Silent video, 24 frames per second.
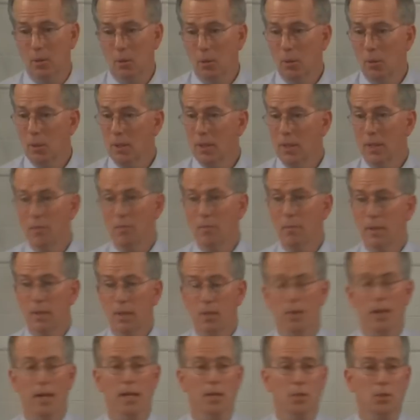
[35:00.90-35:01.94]
Lord, give me
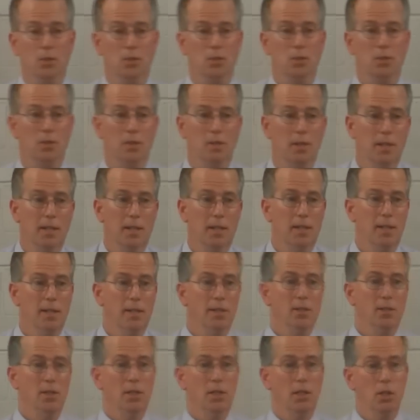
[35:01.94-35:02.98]
grace
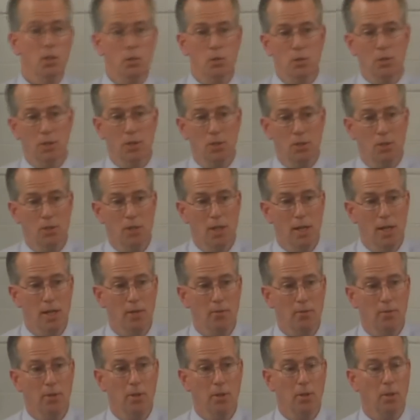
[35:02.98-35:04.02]
to use this day
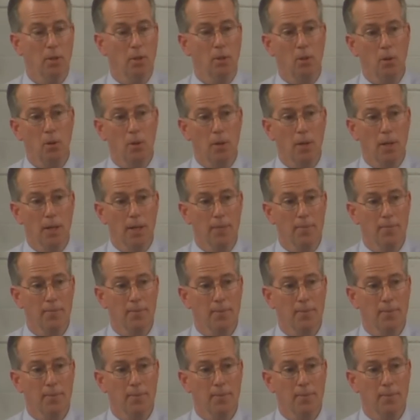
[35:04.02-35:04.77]
for your glory.